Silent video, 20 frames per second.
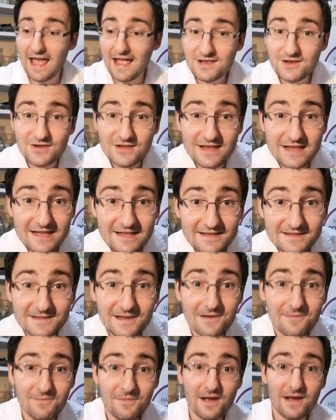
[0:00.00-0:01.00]
And you need
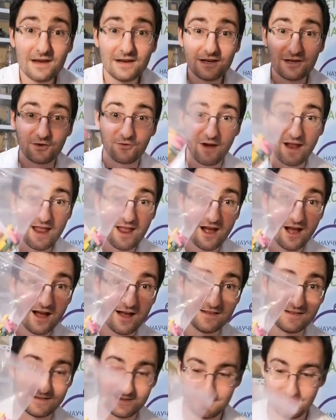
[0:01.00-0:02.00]
some
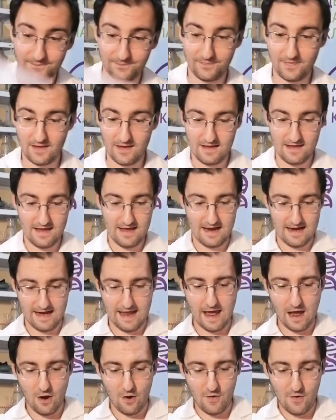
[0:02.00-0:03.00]
crayons.
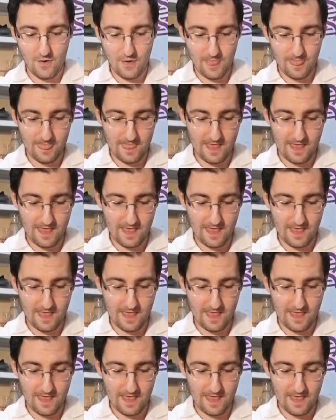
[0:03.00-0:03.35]
Now,